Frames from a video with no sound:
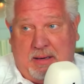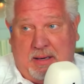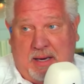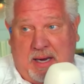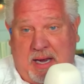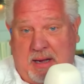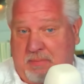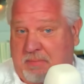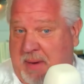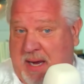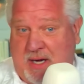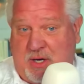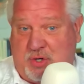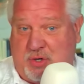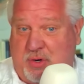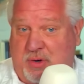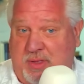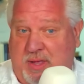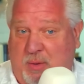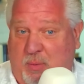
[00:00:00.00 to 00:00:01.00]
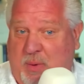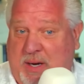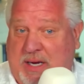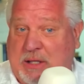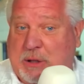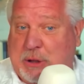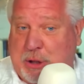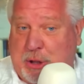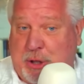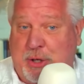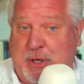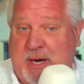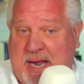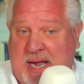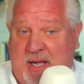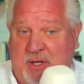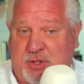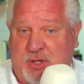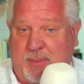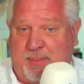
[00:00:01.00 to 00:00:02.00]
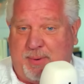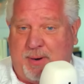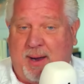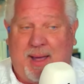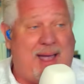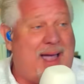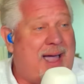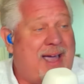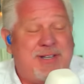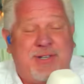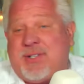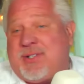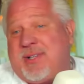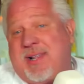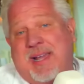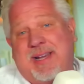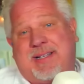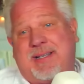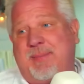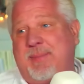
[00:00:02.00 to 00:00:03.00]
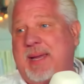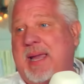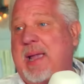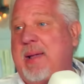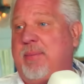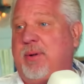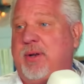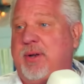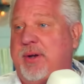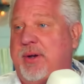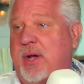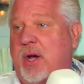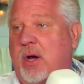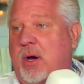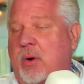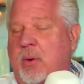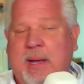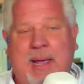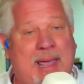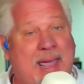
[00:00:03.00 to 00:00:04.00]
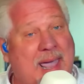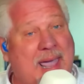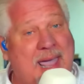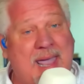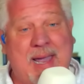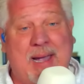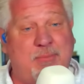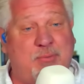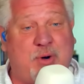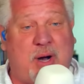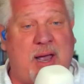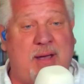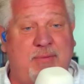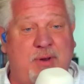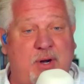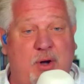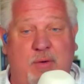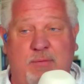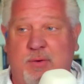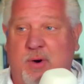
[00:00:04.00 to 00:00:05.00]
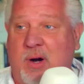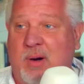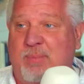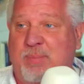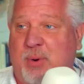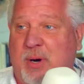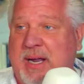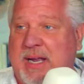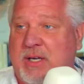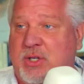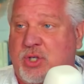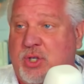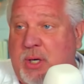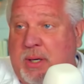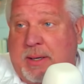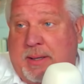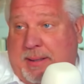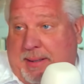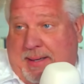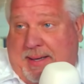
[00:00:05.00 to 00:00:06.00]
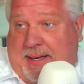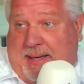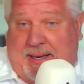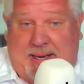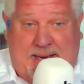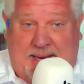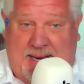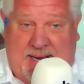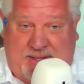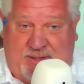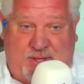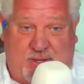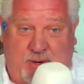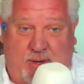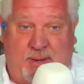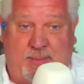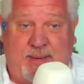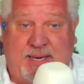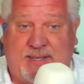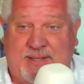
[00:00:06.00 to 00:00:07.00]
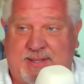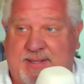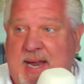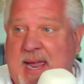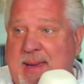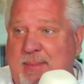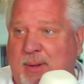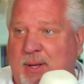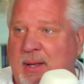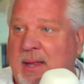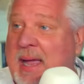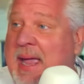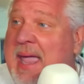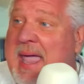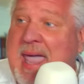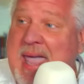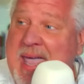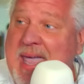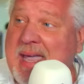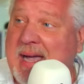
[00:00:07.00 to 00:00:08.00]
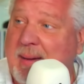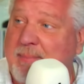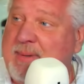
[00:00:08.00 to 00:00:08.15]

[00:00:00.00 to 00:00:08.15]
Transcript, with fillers: and make sure that we learn algebra? I just like to be able to know, hey, I'm driving over a bridge. It's going to be stable. Hey, I'm